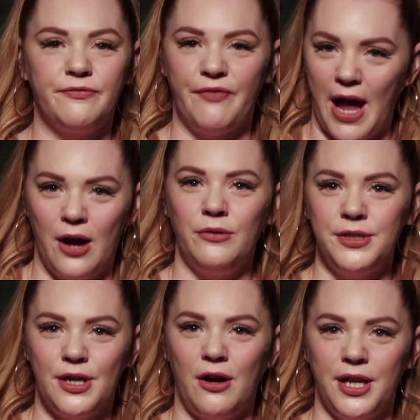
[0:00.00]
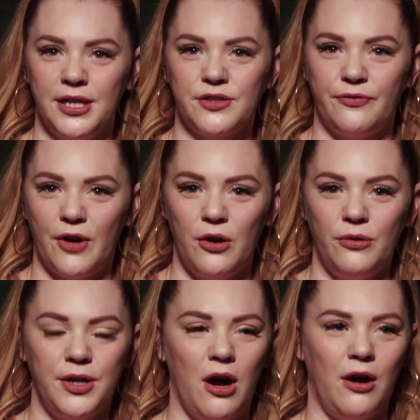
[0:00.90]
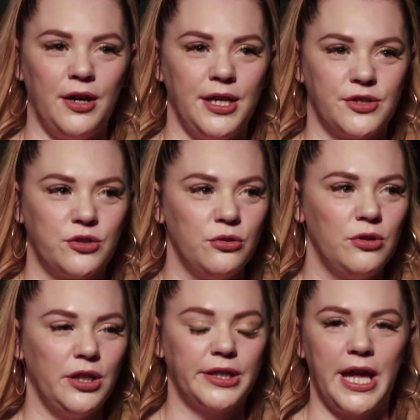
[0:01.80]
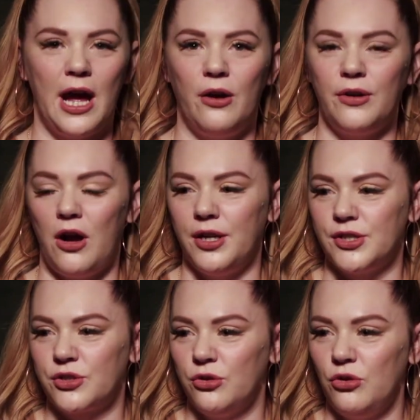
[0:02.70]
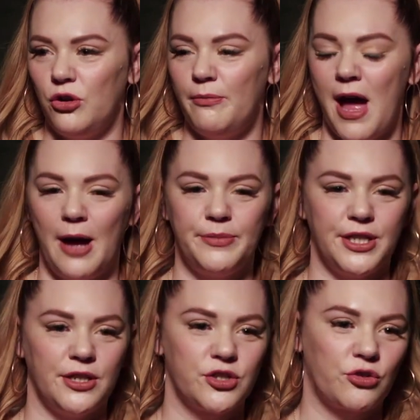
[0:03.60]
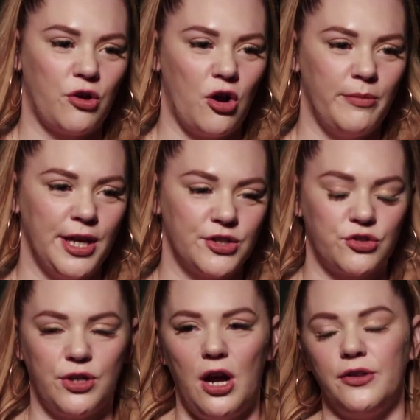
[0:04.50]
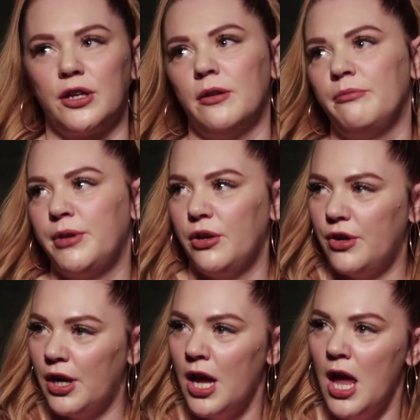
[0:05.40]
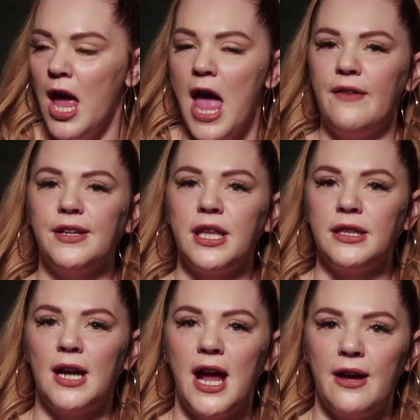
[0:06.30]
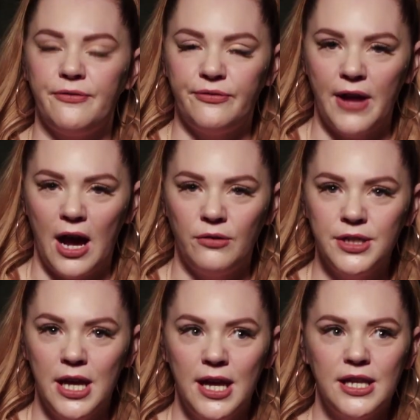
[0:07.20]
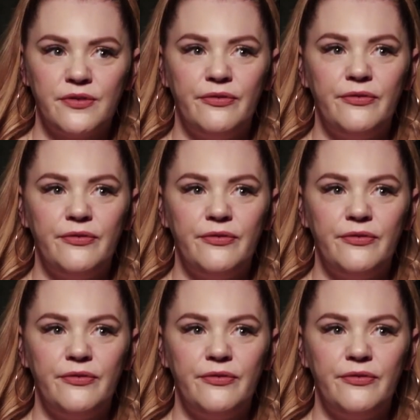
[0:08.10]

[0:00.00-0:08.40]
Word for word: found on his phone, on his Google account, on his Google Maps, in his Chrome history, on the computer, everything that I have found is